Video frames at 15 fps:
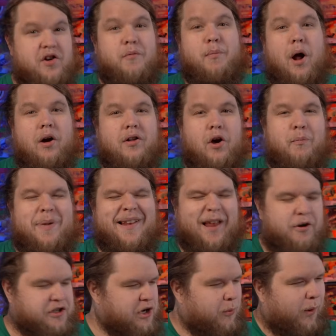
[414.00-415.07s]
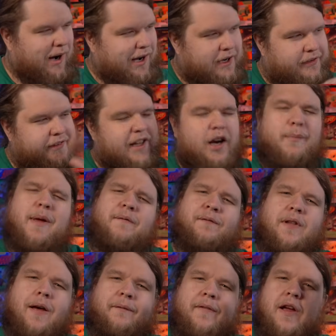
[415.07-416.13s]
your Marlow pillow. Do you want it a little bit
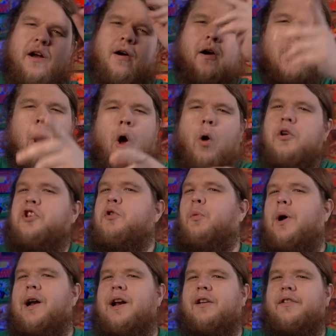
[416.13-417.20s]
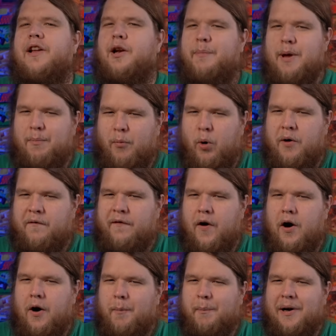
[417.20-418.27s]
fluffier or do you want it a little bit more firm?